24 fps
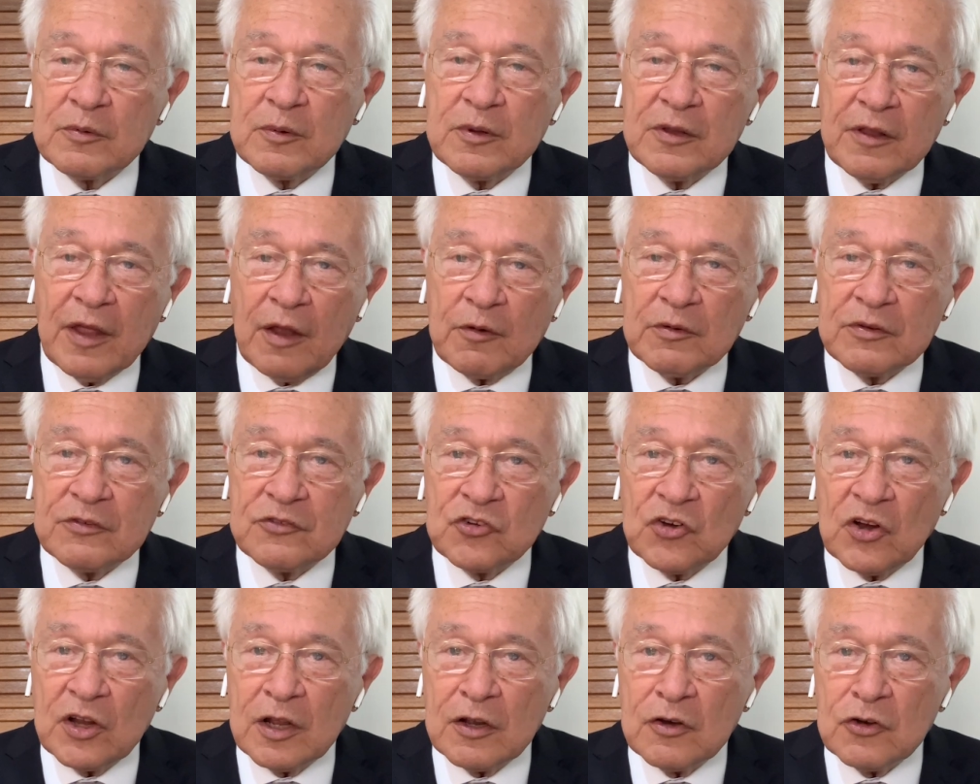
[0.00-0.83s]
Well, that
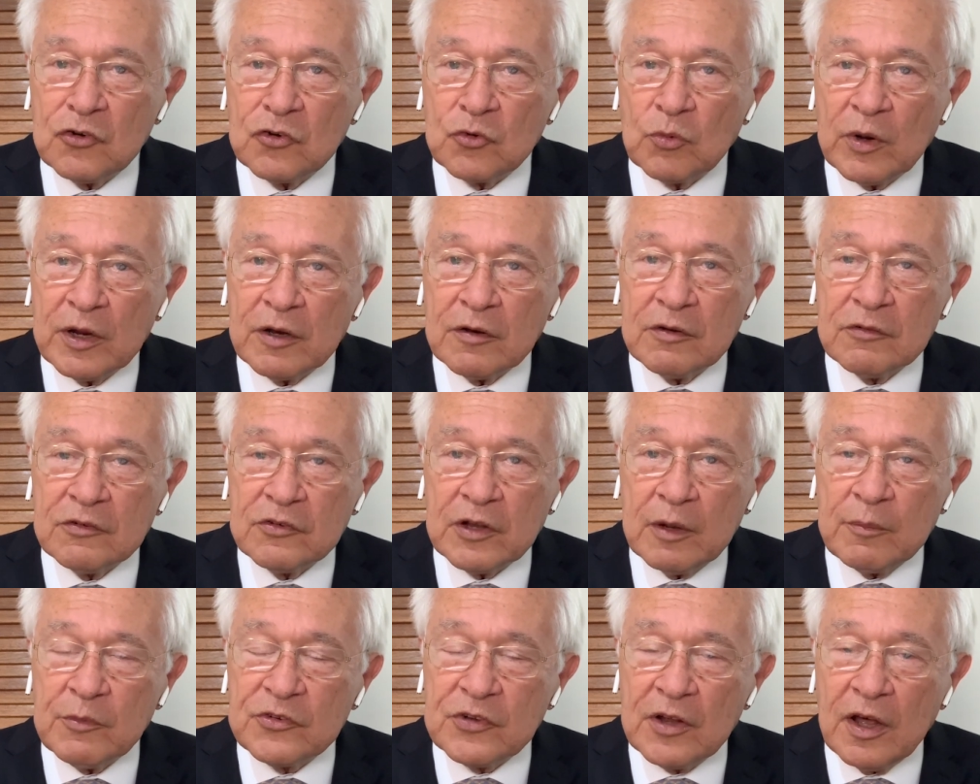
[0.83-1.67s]
changed when
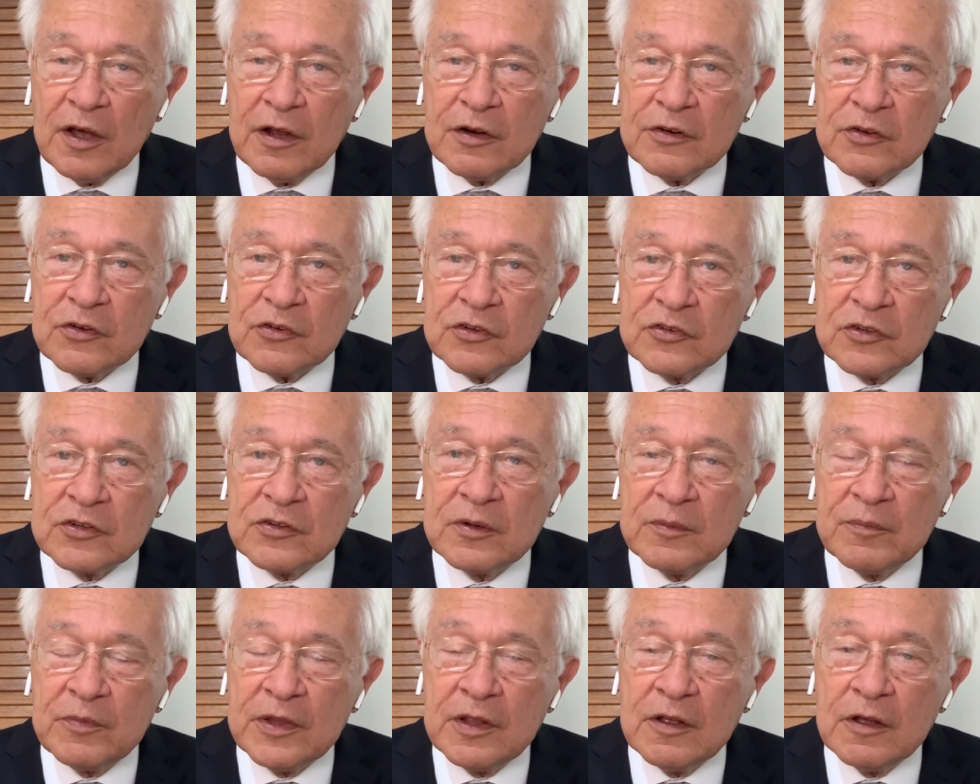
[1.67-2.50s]
some
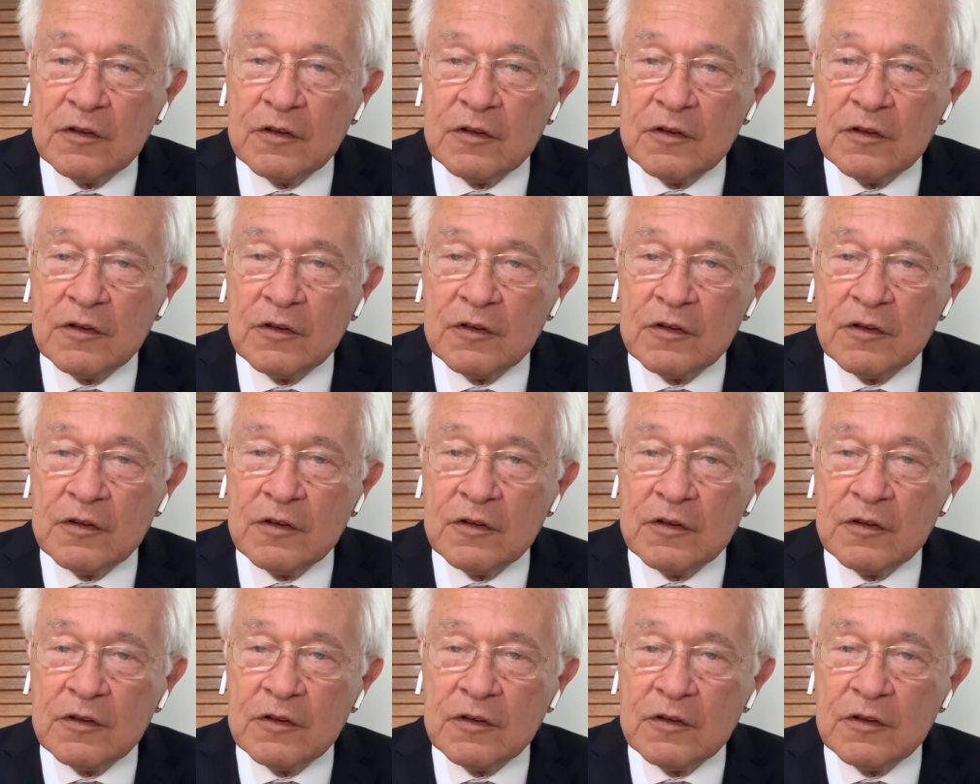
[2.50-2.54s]
scientists